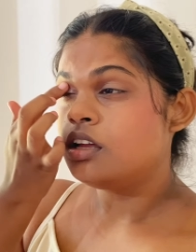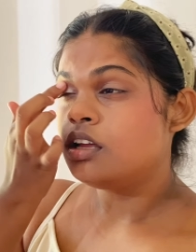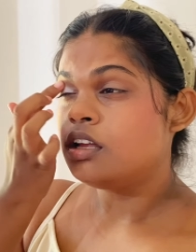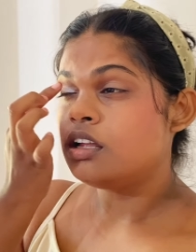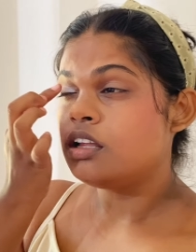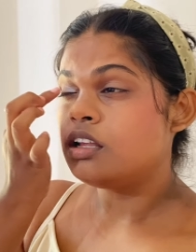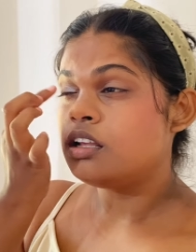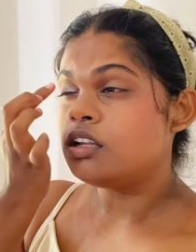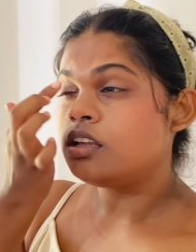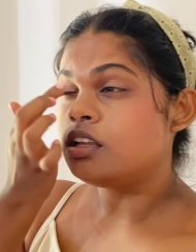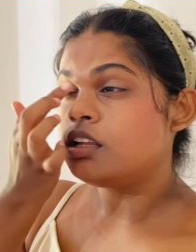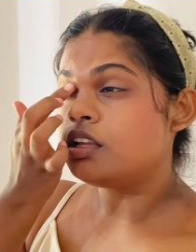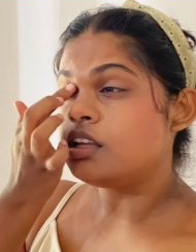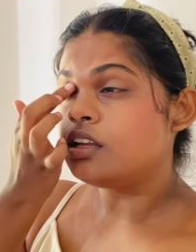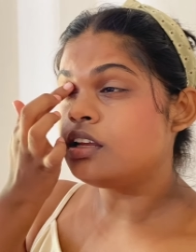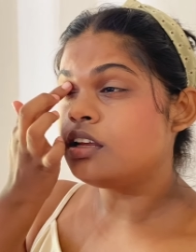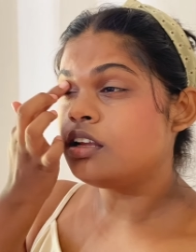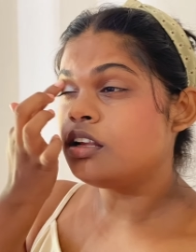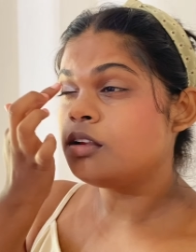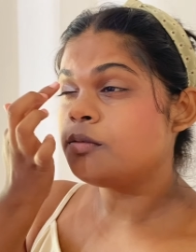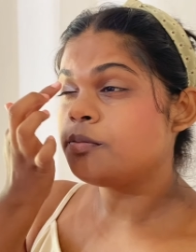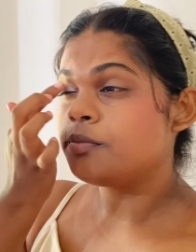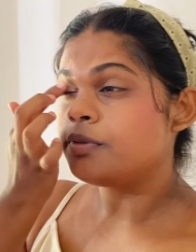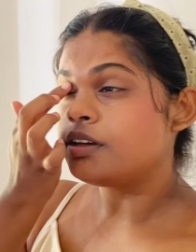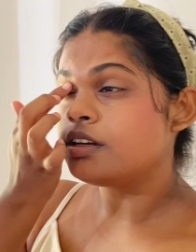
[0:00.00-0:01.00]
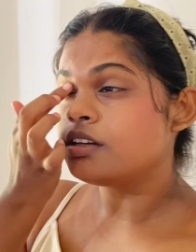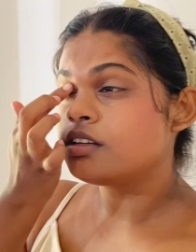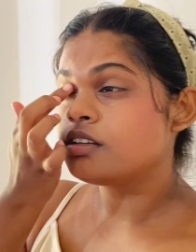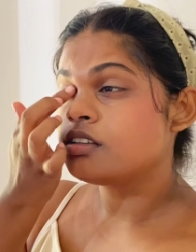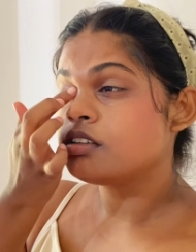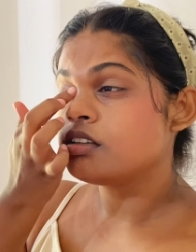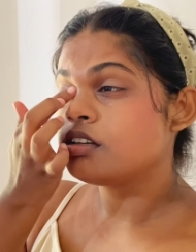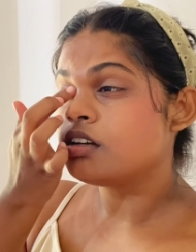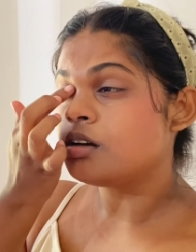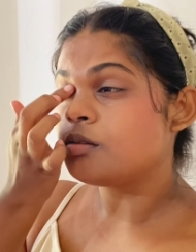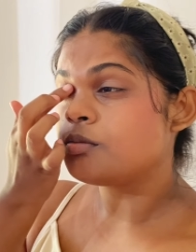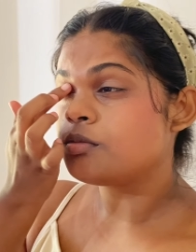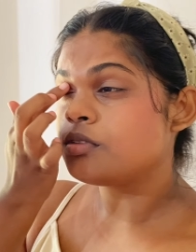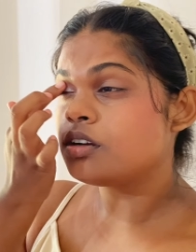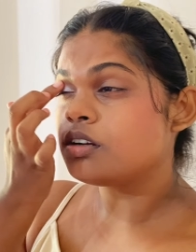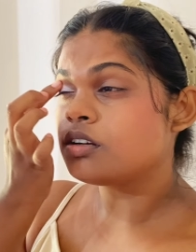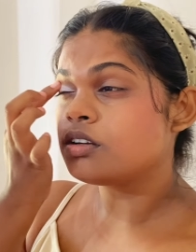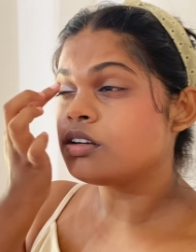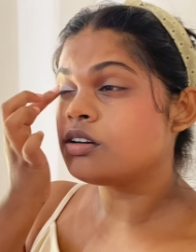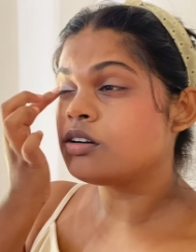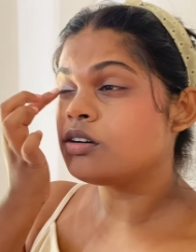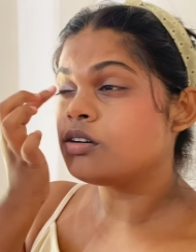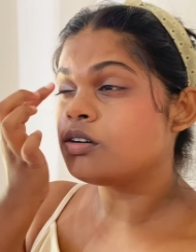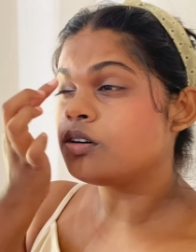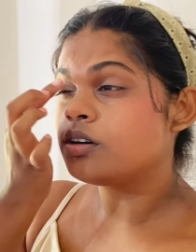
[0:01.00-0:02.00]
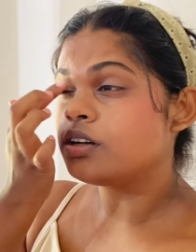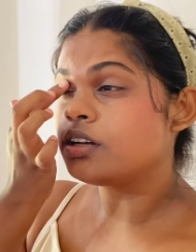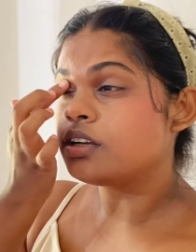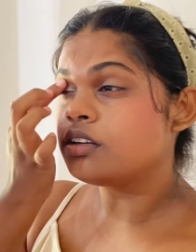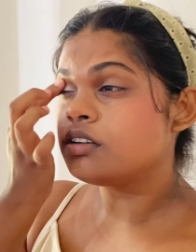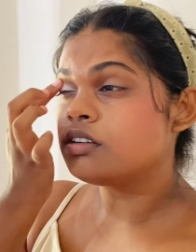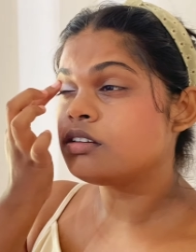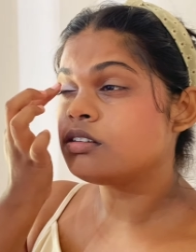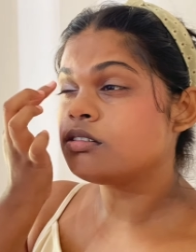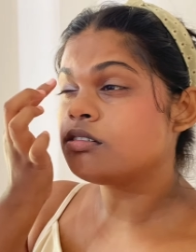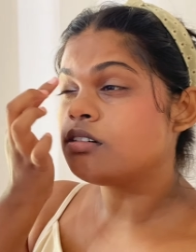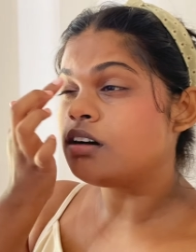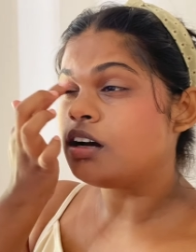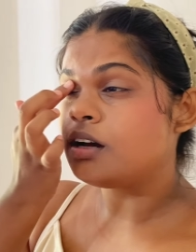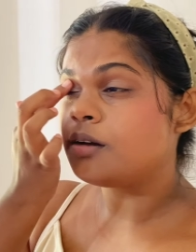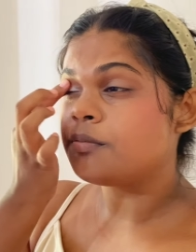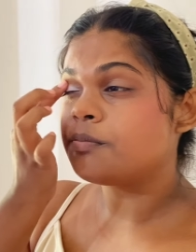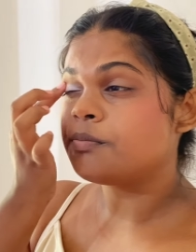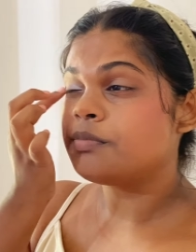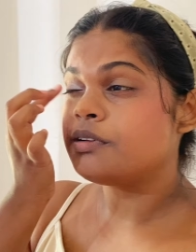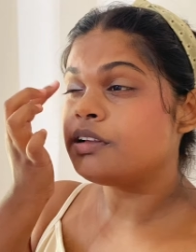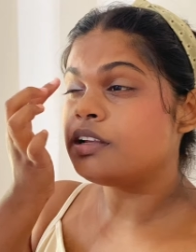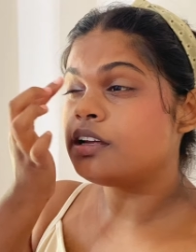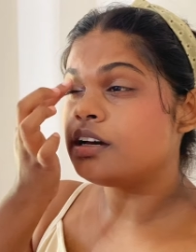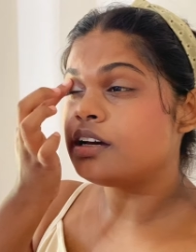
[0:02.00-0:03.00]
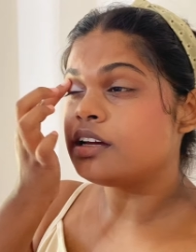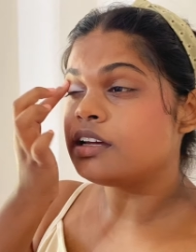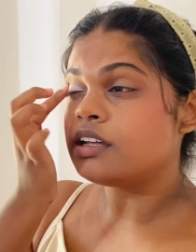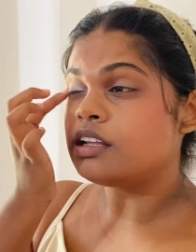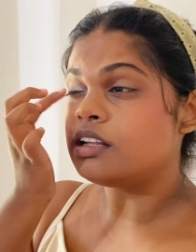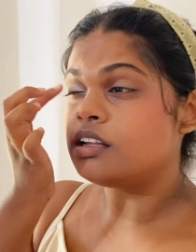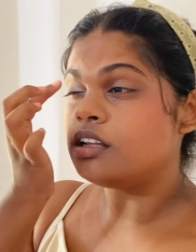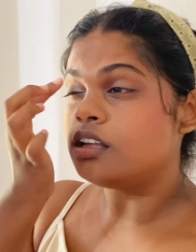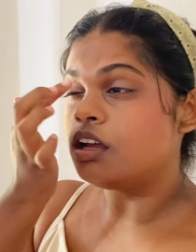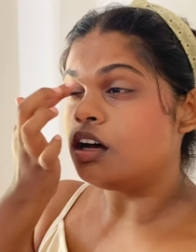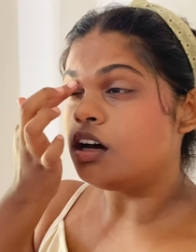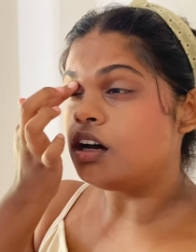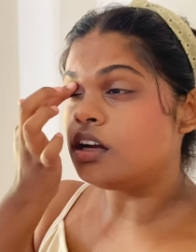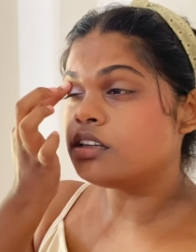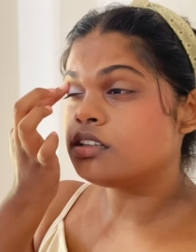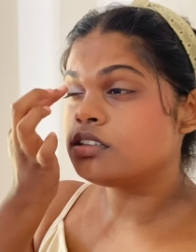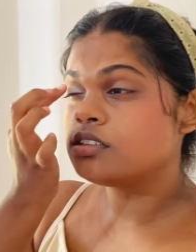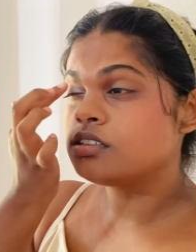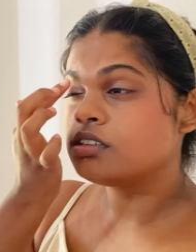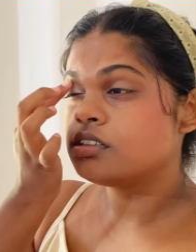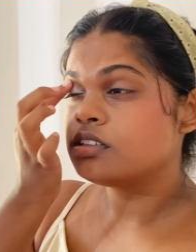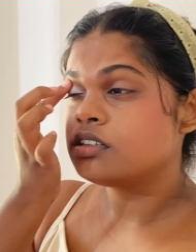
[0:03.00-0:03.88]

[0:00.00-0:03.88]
a little bit. I'm not going to apply a lot.